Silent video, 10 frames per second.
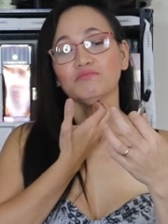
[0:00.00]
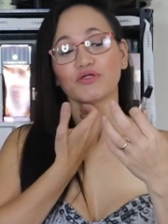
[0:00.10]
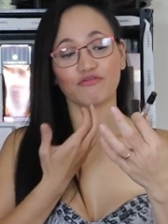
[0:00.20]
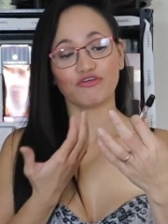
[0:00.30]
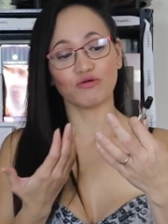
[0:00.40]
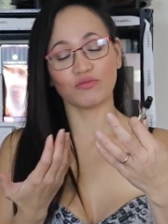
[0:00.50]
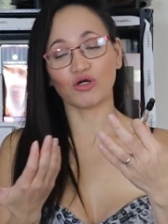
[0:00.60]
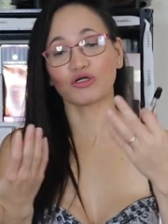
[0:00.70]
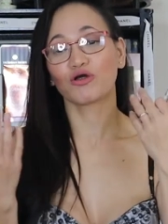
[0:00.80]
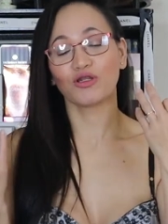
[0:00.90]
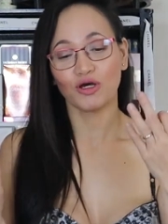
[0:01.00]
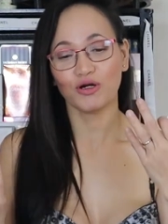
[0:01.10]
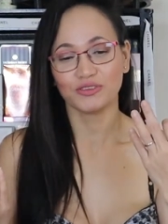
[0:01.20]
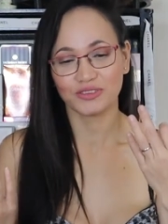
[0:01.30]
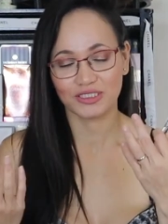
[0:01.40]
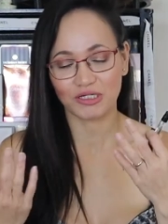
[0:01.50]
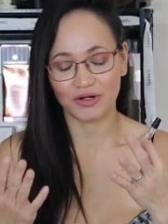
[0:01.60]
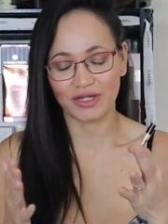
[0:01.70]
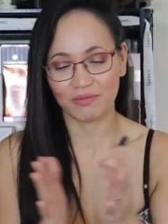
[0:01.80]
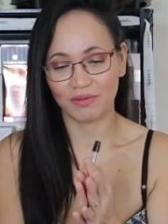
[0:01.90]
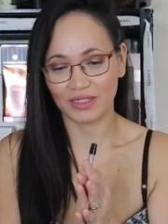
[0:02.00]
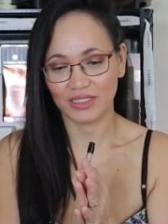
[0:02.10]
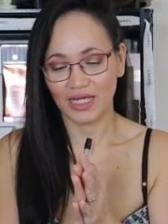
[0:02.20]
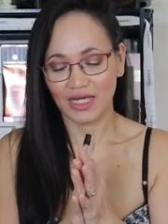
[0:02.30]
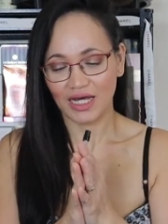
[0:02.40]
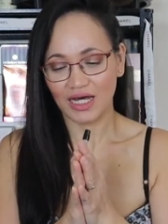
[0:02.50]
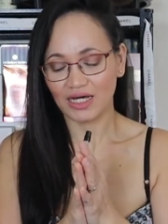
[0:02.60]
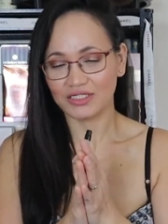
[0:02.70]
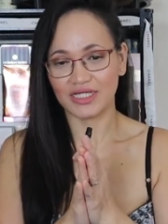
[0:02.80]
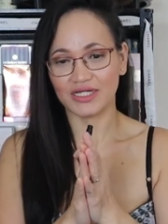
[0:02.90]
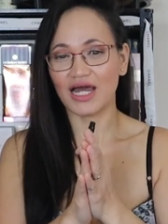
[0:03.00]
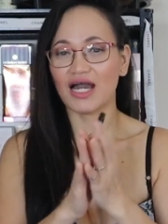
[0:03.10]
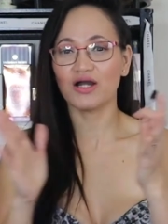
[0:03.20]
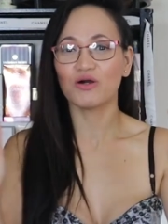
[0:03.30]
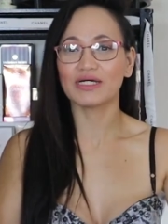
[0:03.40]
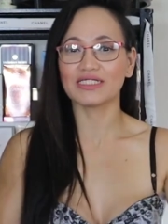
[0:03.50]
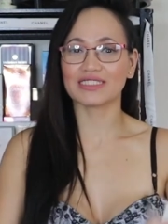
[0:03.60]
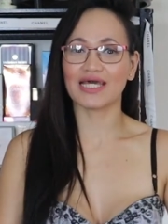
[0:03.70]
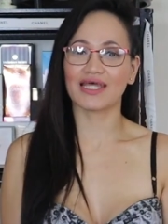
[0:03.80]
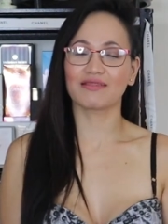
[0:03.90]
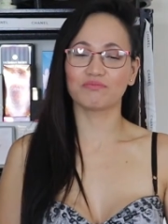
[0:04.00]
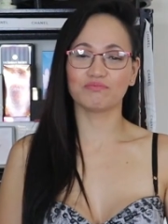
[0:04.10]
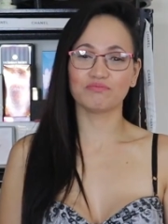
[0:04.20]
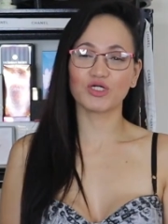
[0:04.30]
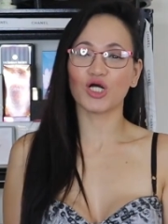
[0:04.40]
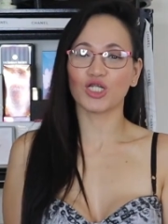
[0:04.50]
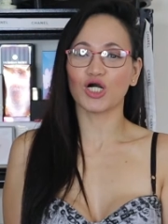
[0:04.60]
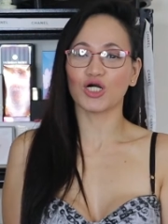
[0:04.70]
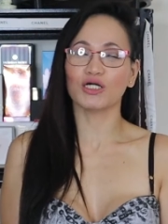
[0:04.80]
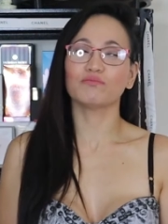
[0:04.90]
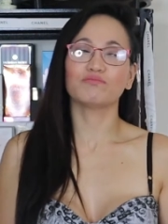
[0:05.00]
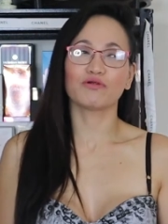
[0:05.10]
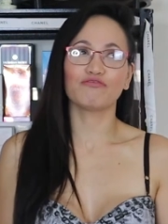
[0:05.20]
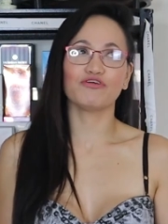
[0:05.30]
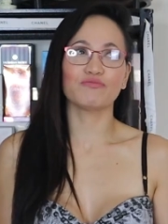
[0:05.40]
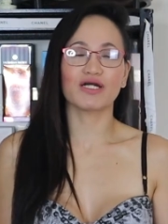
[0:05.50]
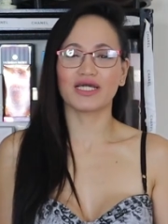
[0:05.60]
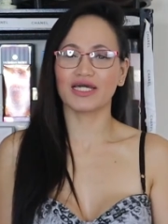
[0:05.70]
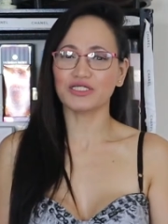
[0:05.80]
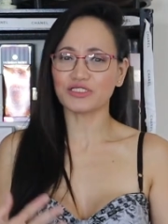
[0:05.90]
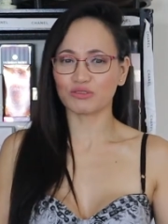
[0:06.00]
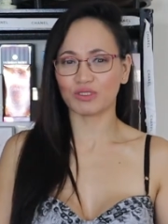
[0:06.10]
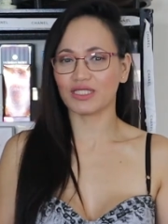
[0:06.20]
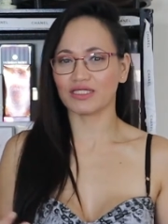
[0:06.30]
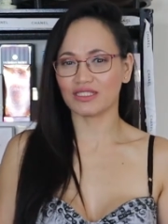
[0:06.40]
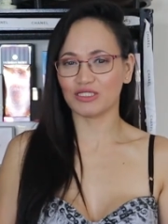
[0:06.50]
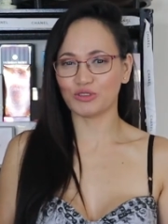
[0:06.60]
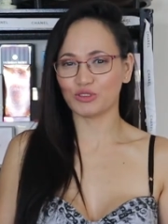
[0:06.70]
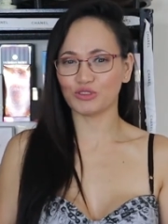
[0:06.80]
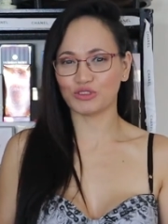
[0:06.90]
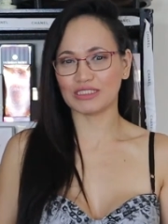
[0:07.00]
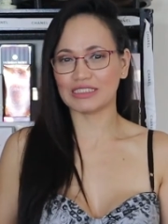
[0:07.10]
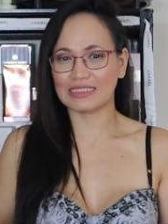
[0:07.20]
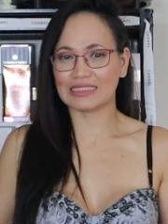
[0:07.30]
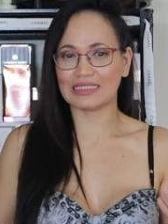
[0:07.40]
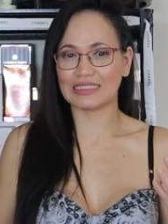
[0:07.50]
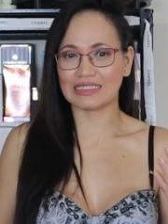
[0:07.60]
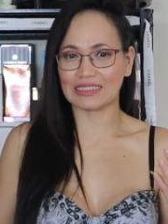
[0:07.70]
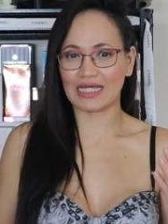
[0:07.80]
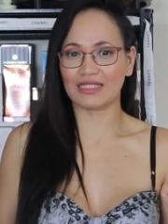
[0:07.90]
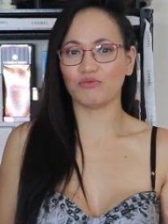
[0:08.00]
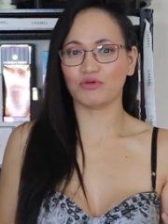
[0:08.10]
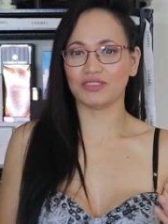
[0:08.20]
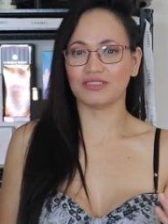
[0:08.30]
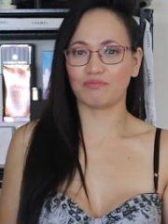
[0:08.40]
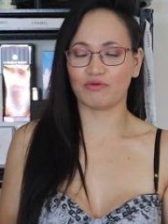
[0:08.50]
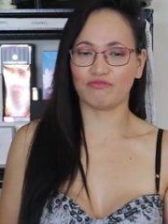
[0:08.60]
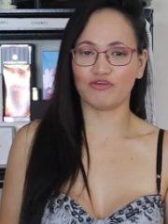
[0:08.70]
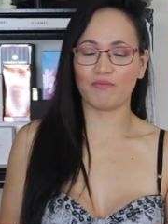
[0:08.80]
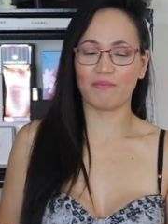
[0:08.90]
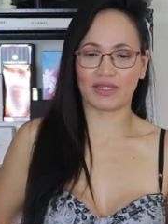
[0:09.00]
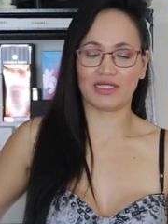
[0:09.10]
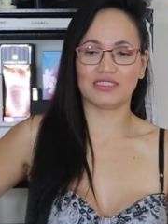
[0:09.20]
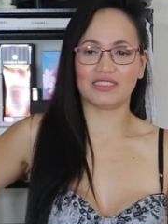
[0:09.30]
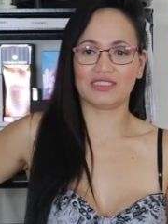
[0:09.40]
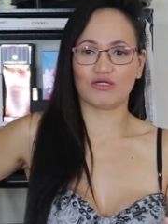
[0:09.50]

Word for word: perfume or cologne. Sorry about, oh dear, I always said cologne perfume. I got used to it that you just say the words perfume, but this is